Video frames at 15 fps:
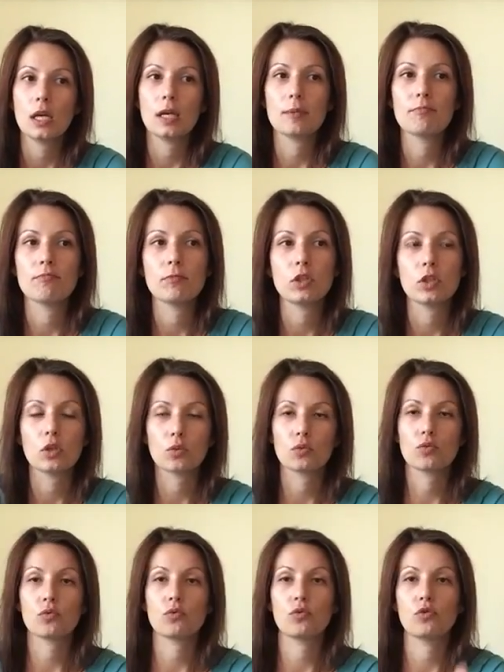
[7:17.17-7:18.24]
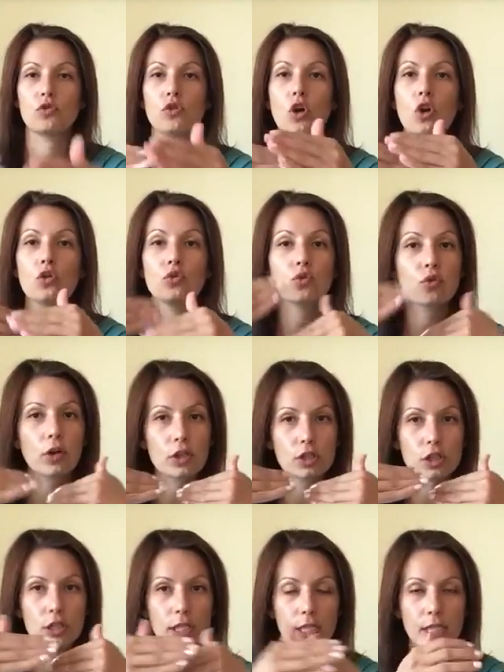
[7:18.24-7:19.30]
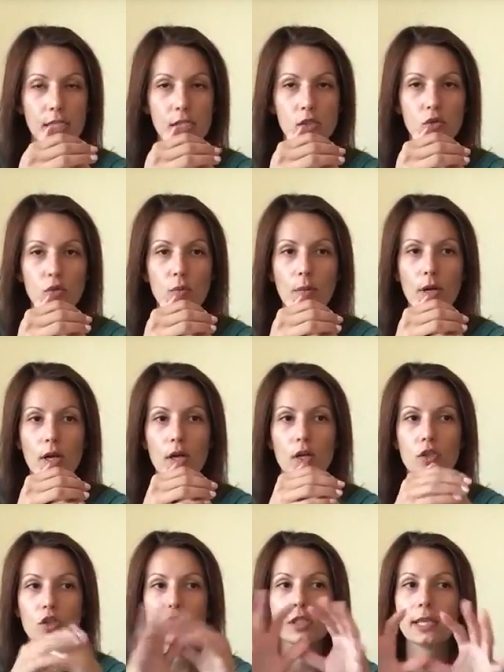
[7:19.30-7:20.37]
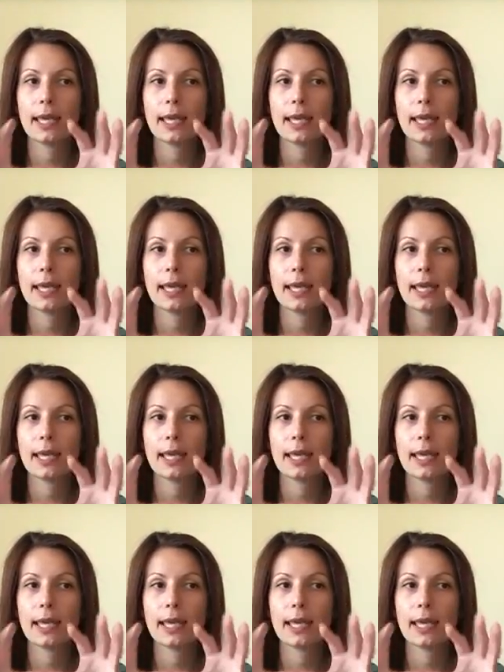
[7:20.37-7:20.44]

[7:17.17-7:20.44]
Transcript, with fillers: You know, don't rush things too much.